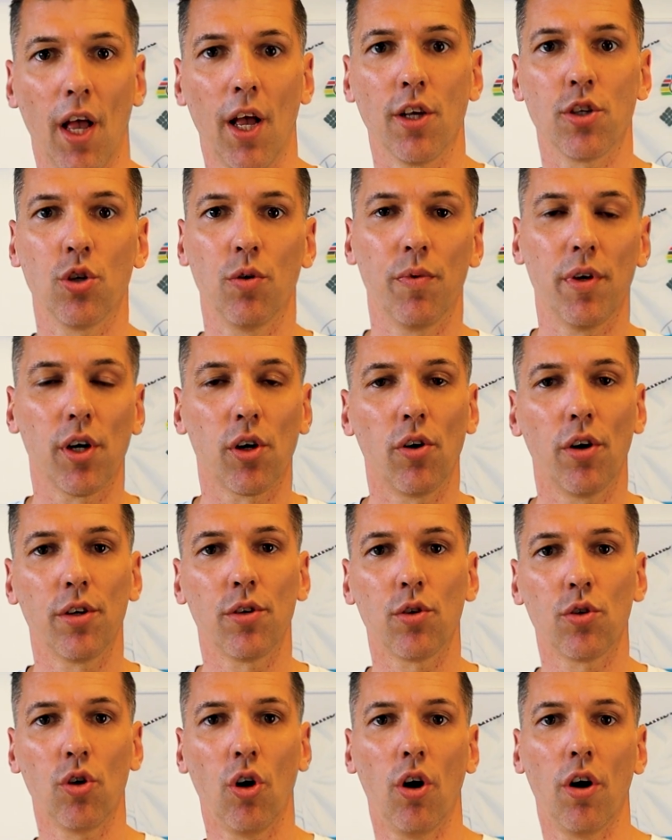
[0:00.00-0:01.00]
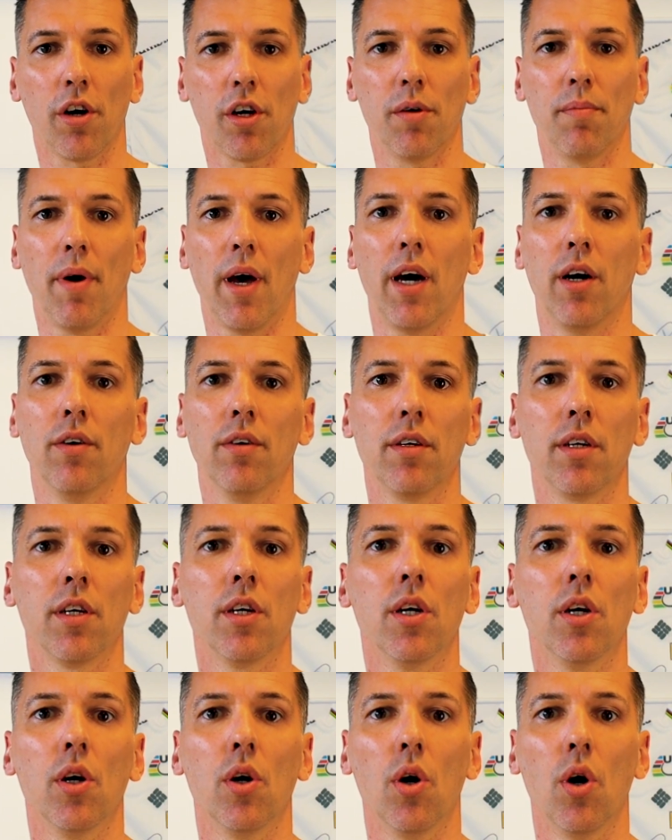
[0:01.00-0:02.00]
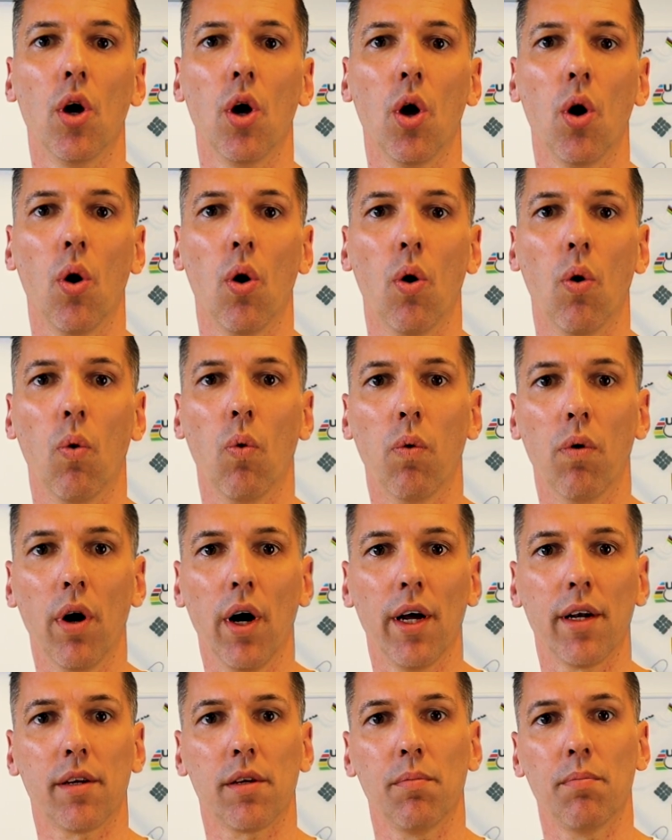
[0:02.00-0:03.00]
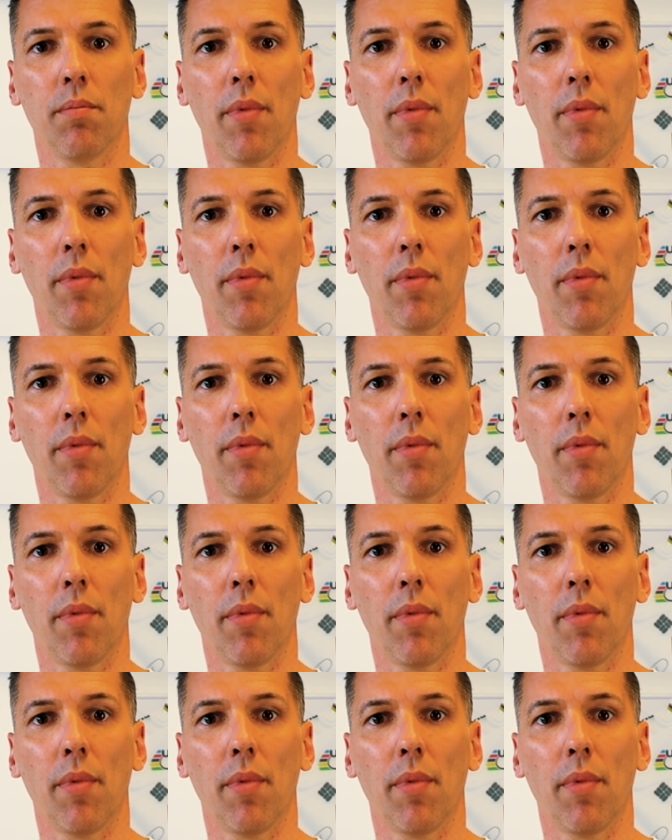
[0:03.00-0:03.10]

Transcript: So we are going to talk about what